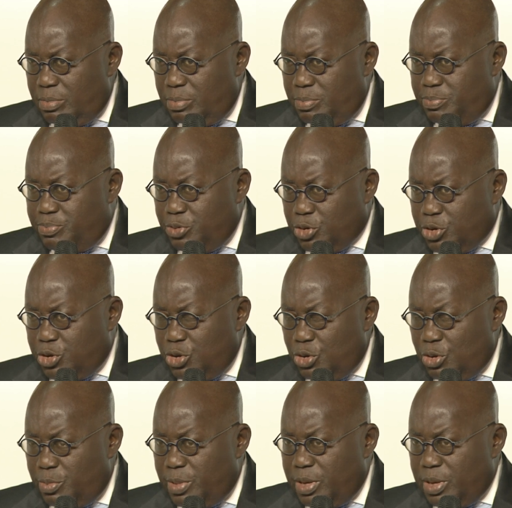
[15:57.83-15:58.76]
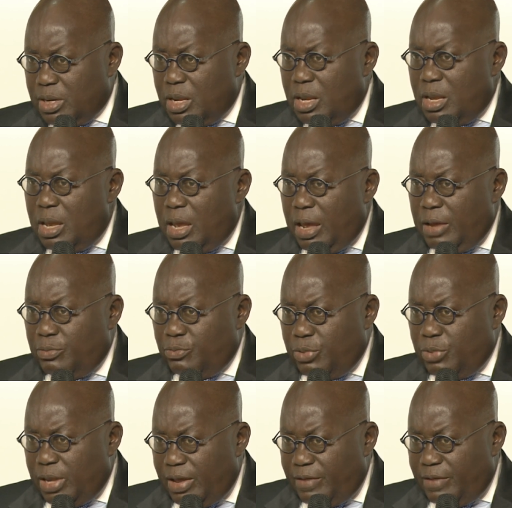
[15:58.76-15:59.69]
procurement, and
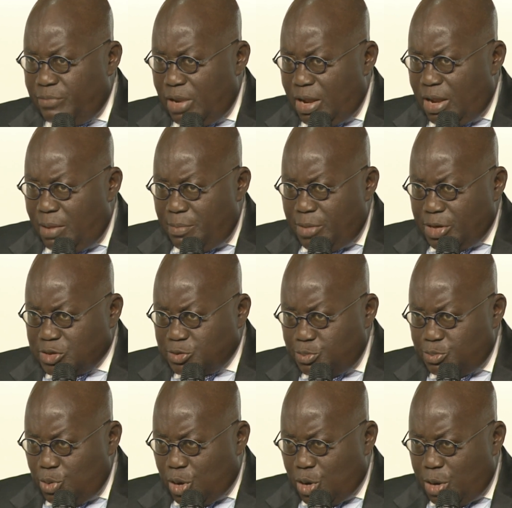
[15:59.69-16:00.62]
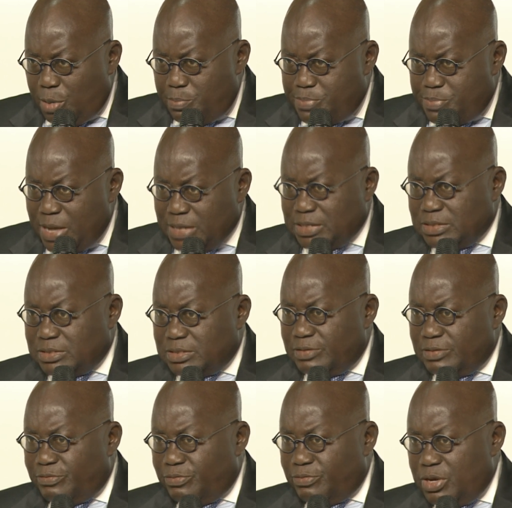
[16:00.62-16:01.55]
we have now a much more
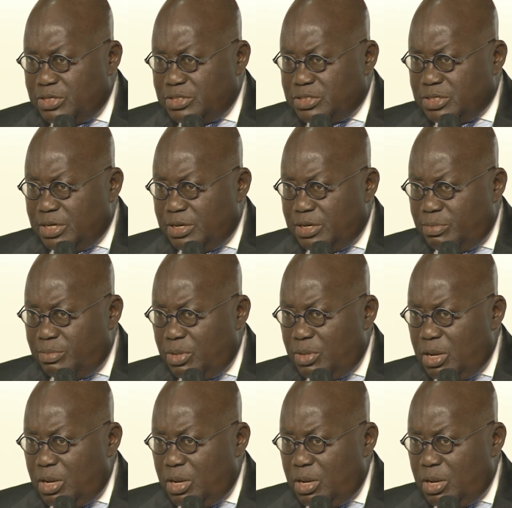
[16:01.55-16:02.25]
competitive regime.